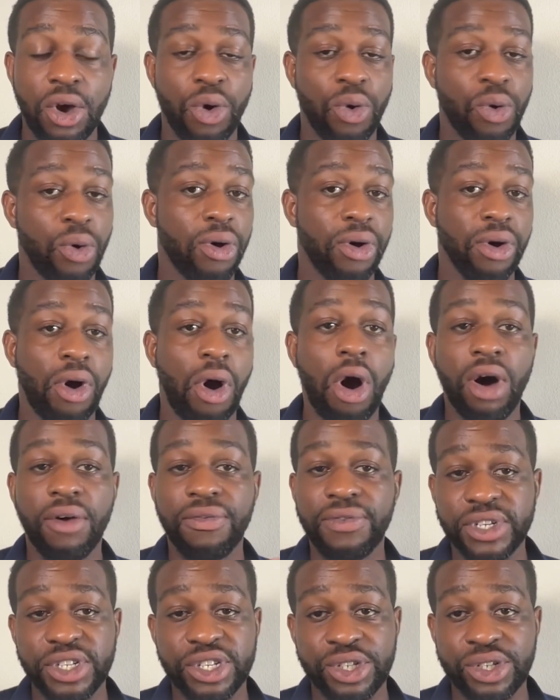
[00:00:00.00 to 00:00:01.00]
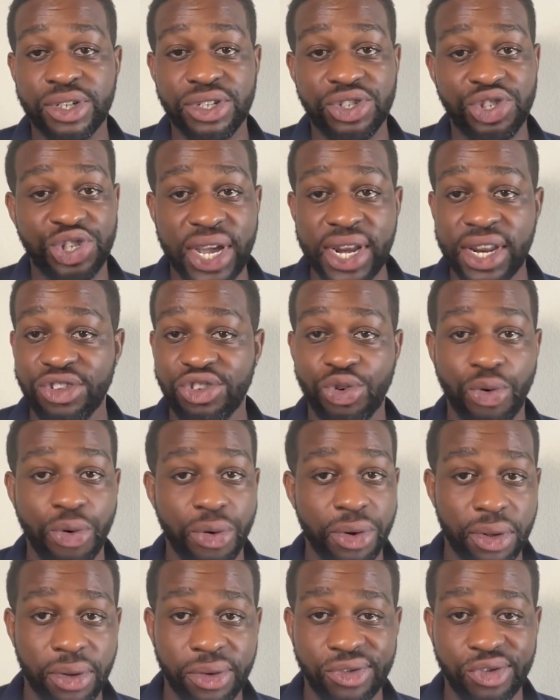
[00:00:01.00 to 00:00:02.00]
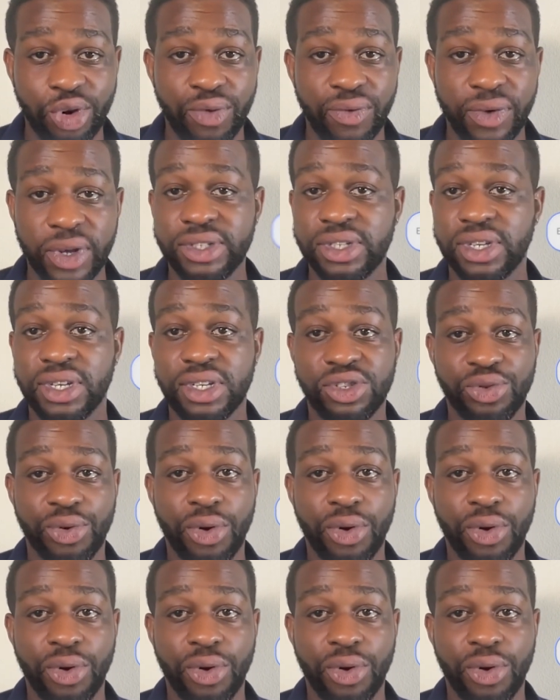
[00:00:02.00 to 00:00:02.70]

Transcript: or office janitorial services,